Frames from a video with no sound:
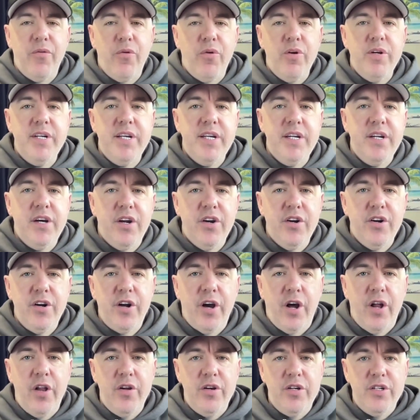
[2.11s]

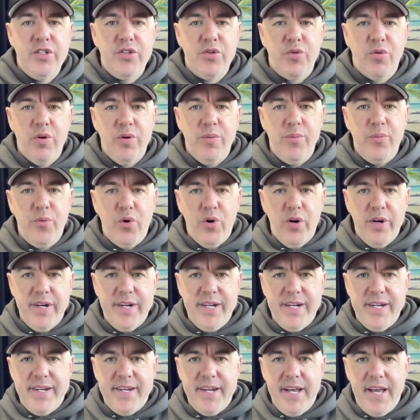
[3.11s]
$1,400 or more in
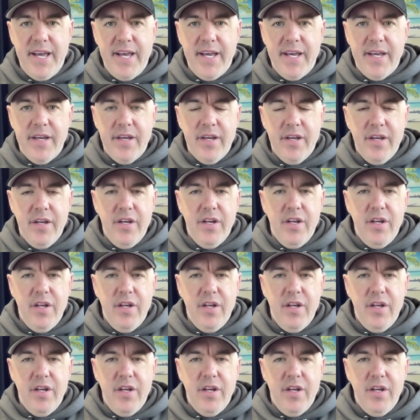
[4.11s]
a day